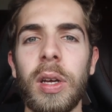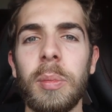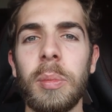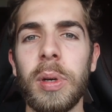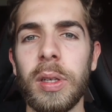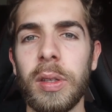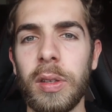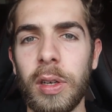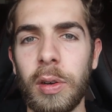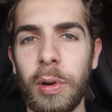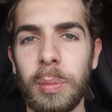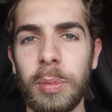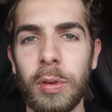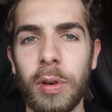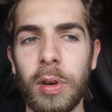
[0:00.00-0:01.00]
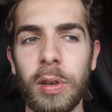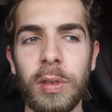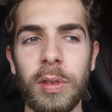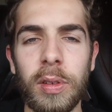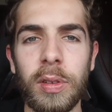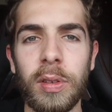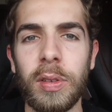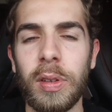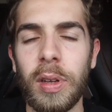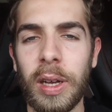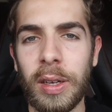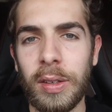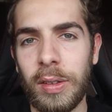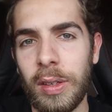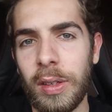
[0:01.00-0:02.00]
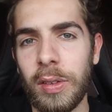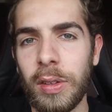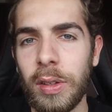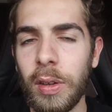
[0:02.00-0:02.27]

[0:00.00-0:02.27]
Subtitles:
but the cryptocurrencies exist.